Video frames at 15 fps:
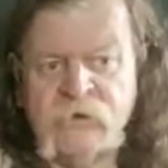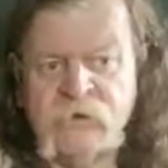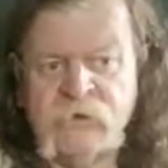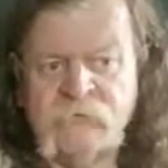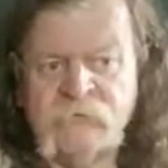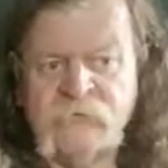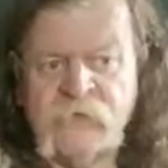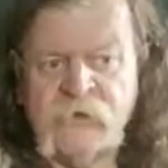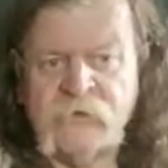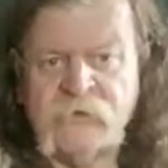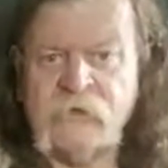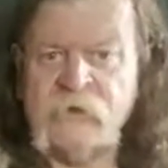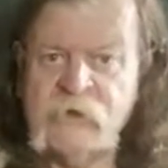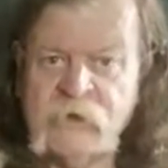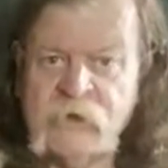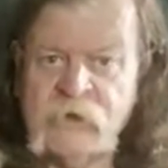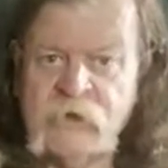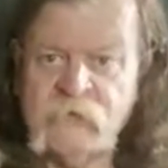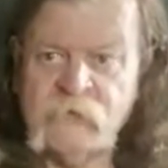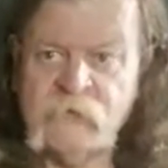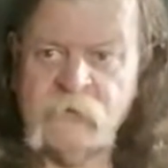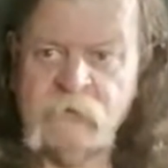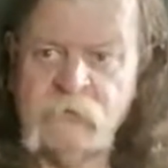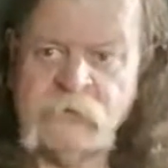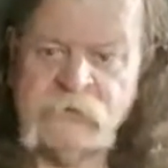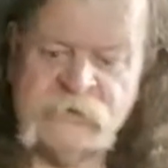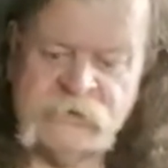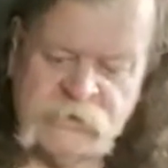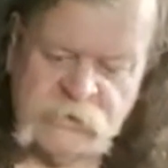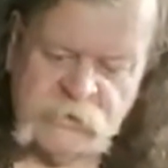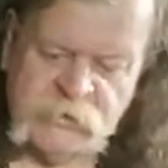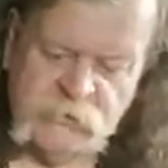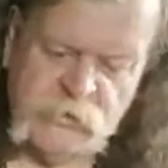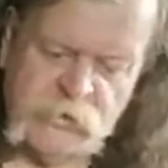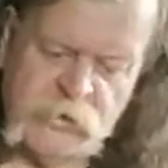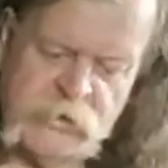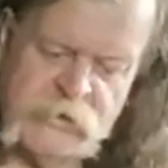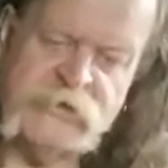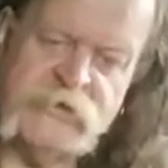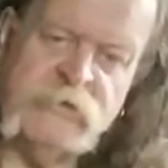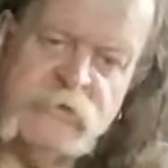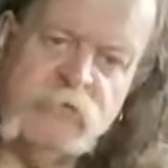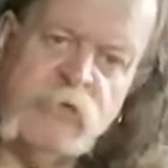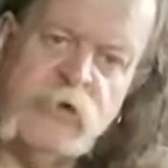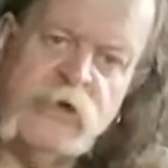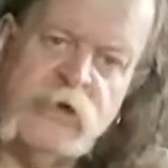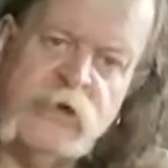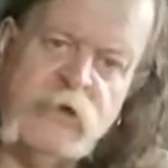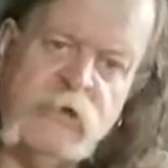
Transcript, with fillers: her father, King Alfred, wanted a united Britain,